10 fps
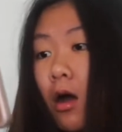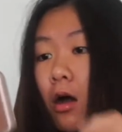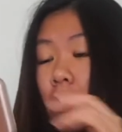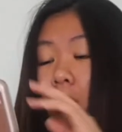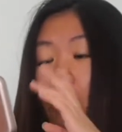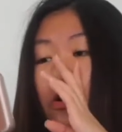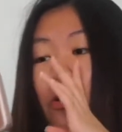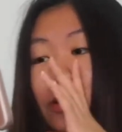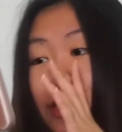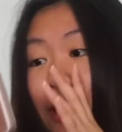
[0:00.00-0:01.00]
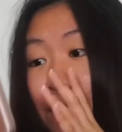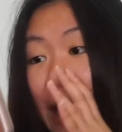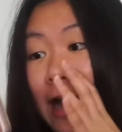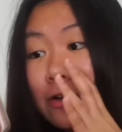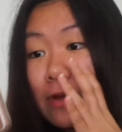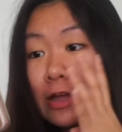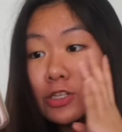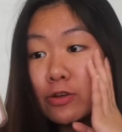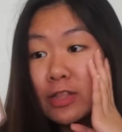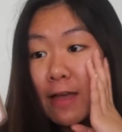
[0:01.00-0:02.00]
Oh, who's in the background
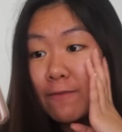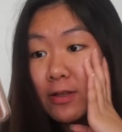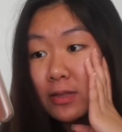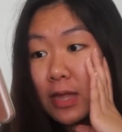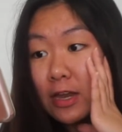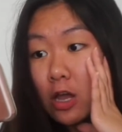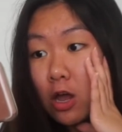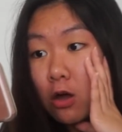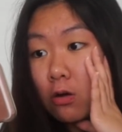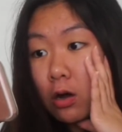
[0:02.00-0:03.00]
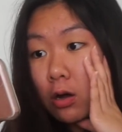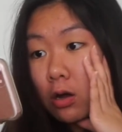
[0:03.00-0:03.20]
doing that falsetto?